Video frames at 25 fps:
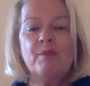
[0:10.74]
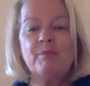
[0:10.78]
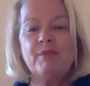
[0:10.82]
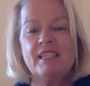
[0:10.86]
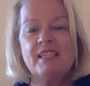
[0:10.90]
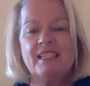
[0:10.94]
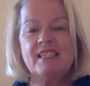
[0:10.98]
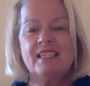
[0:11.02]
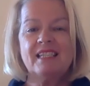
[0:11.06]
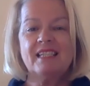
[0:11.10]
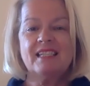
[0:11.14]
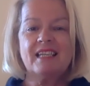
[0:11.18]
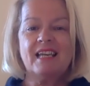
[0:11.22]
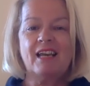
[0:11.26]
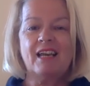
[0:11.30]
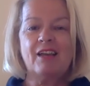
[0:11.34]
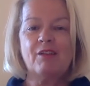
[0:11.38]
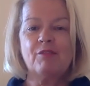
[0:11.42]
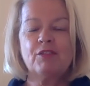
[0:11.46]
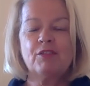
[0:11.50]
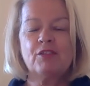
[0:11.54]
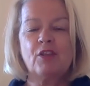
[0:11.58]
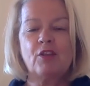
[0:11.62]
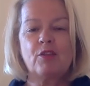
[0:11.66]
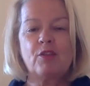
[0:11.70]
sitting
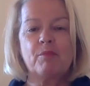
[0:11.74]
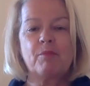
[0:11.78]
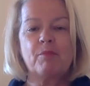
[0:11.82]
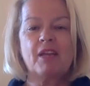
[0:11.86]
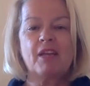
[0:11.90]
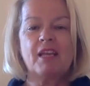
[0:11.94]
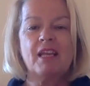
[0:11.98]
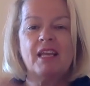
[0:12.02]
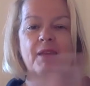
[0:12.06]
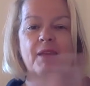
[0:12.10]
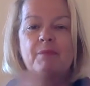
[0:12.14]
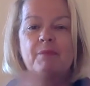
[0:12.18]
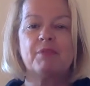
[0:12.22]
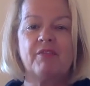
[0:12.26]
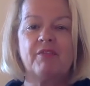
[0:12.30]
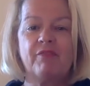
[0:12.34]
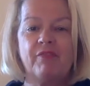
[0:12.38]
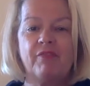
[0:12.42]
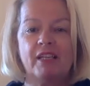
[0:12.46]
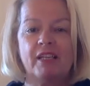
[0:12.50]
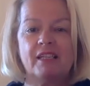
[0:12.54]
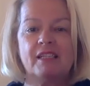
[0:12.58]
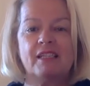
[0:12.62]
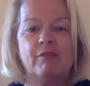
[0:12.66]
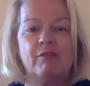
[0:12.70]
down so that my hips are
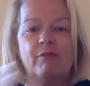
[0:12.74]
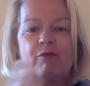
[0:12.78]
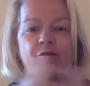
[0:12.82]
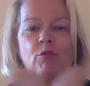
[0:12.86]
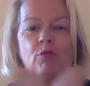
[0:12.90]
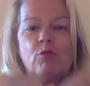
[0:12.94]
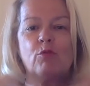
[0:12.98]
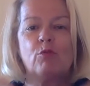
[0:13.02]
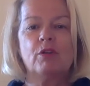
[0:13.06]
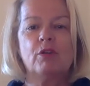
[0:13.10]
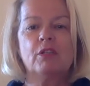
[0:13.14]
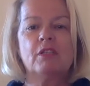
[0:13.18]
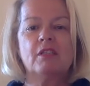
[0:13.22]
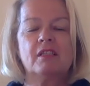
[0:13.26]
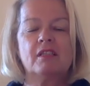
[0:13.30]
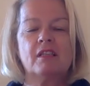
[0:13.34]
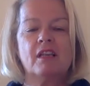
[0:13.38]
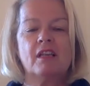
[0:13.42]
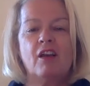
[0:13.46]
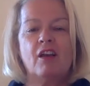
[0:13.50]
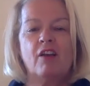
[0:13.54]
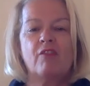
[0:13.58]
facing forwards.